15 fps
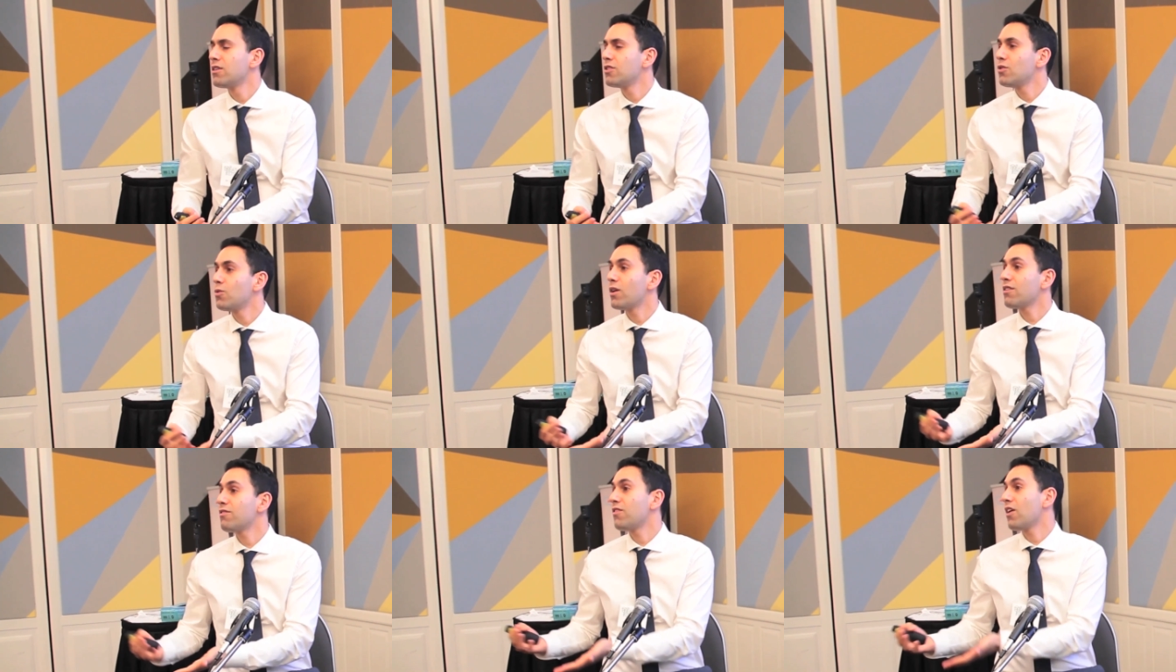You
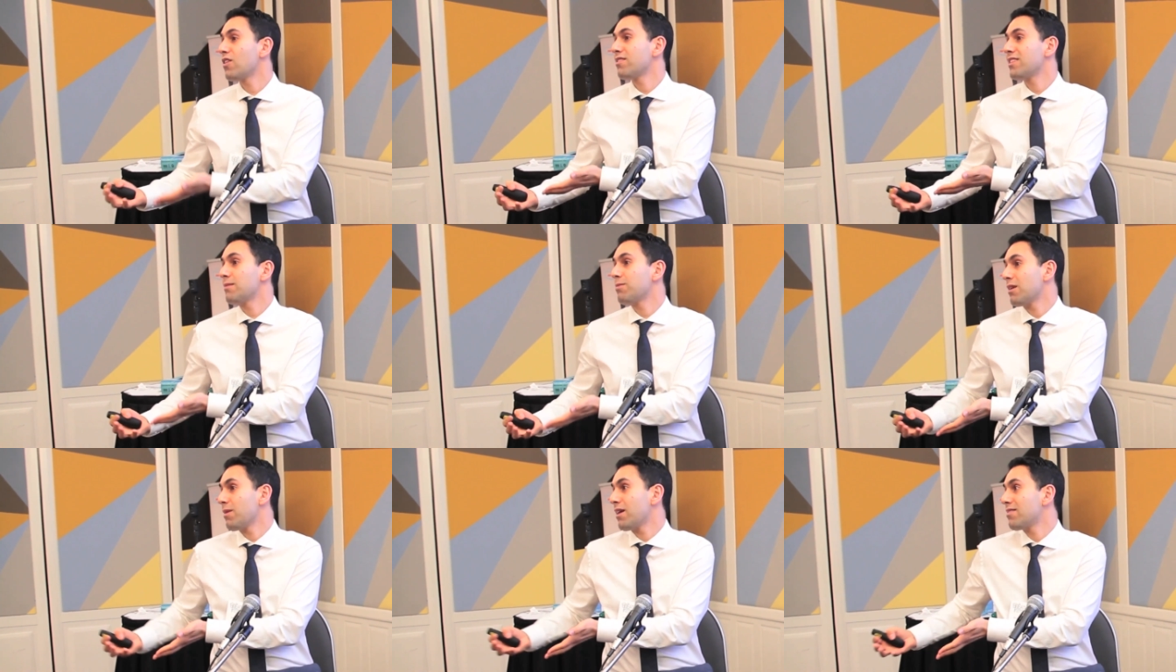want to fall asleep
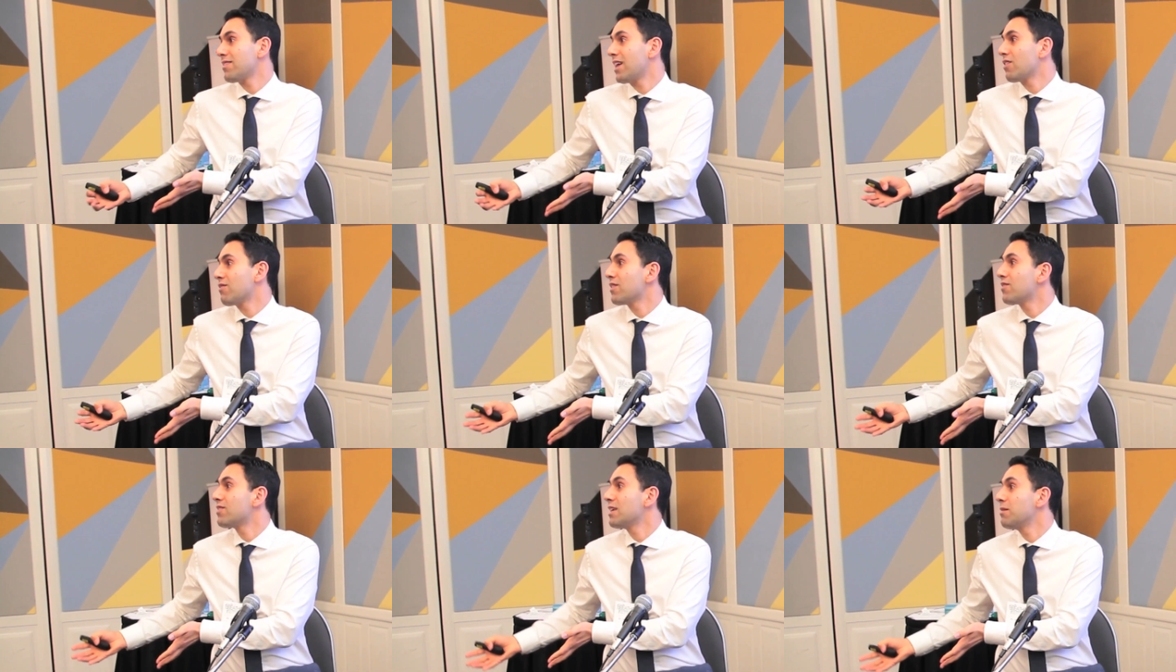in about 10 or
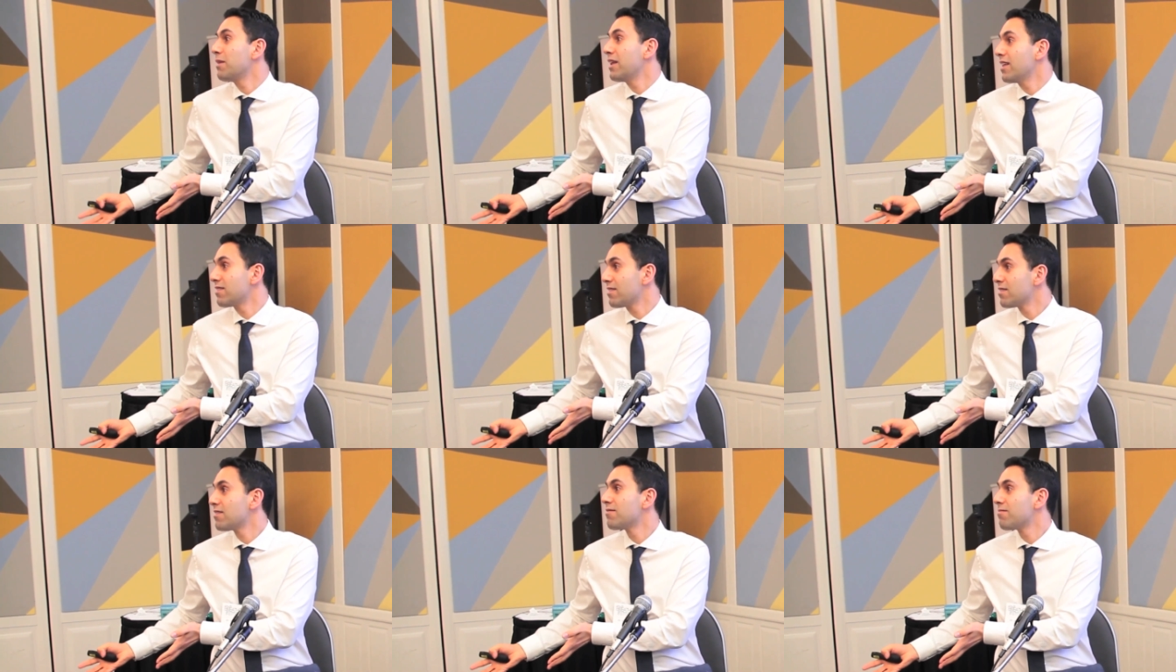15 minutes.